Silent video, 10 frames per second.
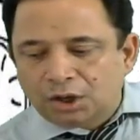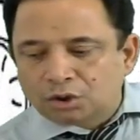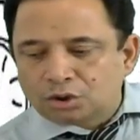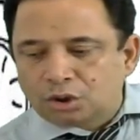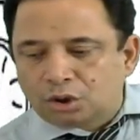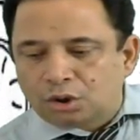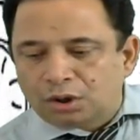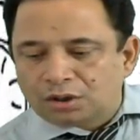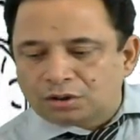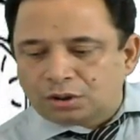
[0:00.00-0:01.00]
So
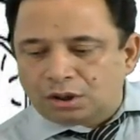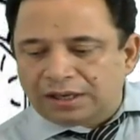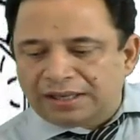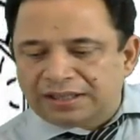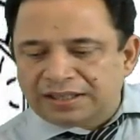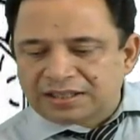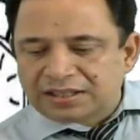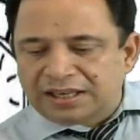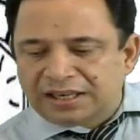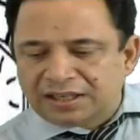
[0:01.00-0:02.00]
in
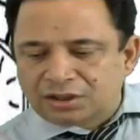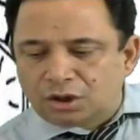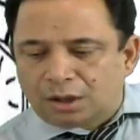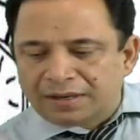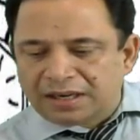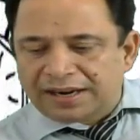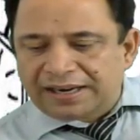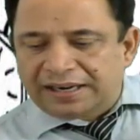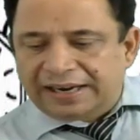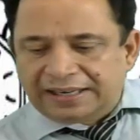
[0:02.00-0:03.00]
this nominal
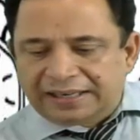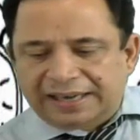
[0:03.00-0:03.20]
rate,